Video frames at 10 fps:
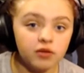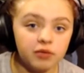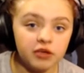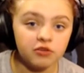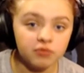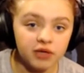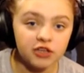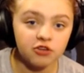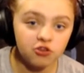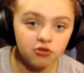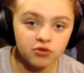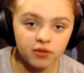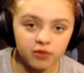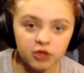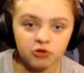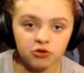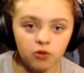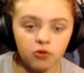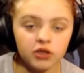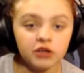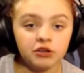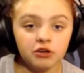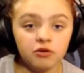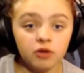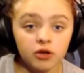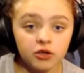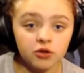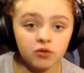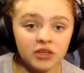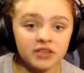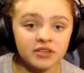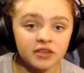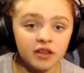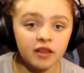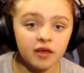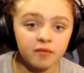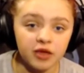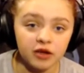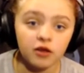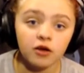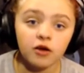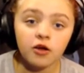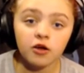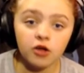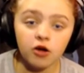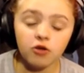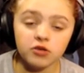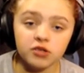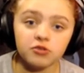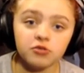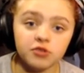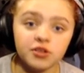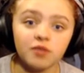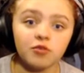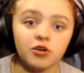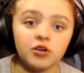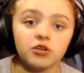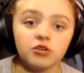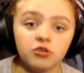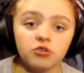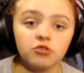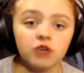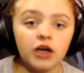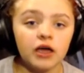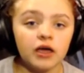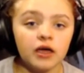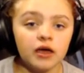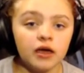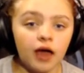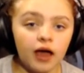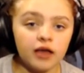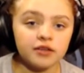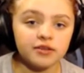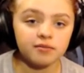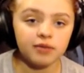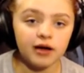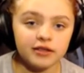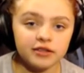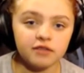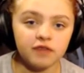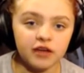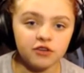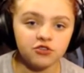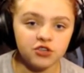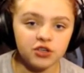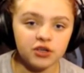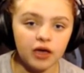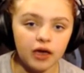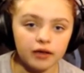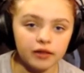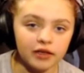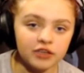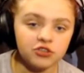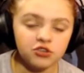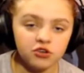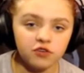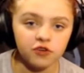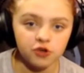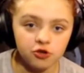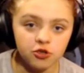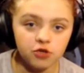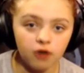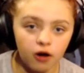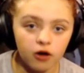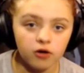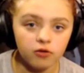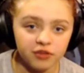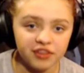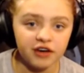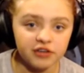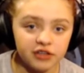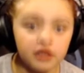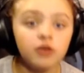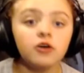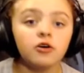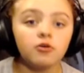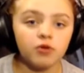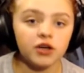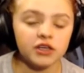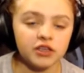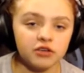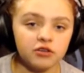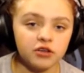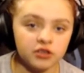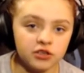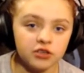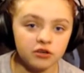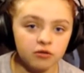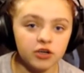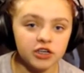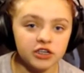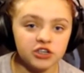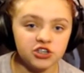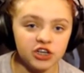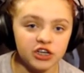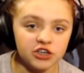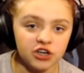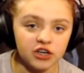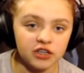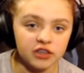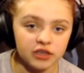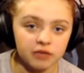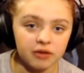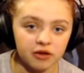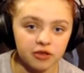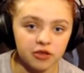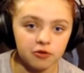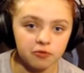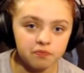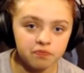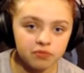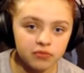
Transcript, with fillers: want to be, or make you do something you don't want to do, don't listen to them and go to someone who has some positive energy and likes you for who you are without wanting you to wanting to change anything about you.